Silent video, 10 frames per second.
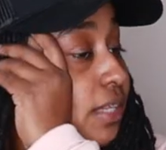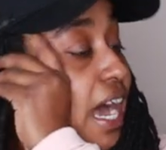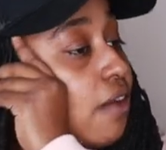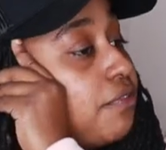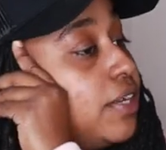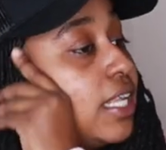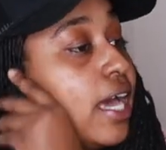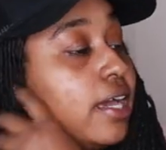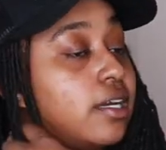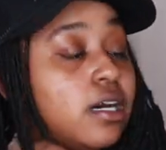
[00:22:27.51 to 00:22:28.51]
I feel
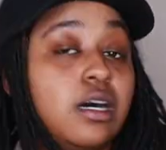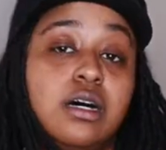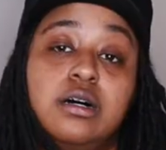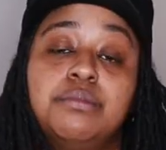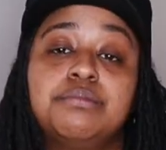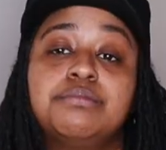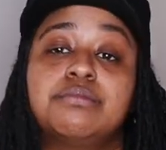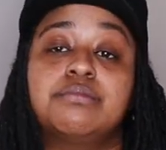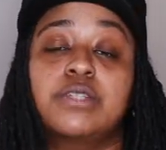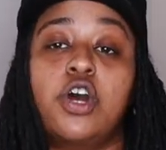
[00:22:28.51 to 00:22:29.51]
like um,
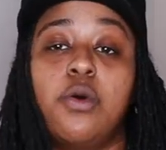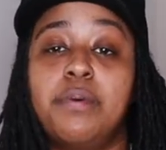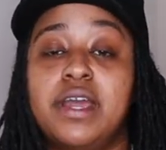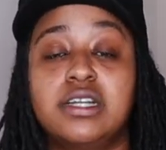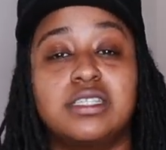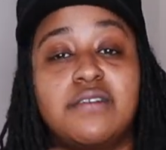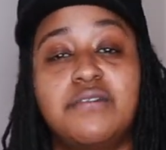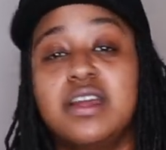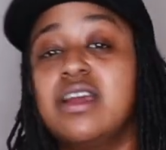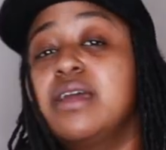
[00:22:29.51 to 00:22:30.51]
co-parents are
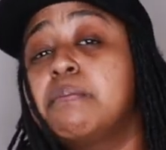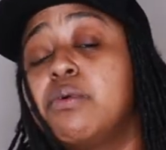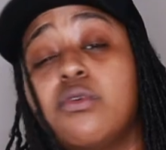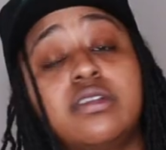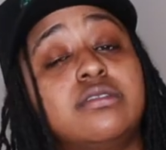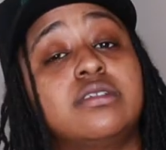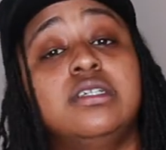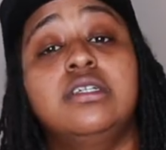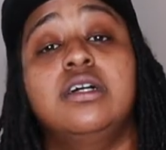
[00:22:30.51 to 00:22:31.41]
very important.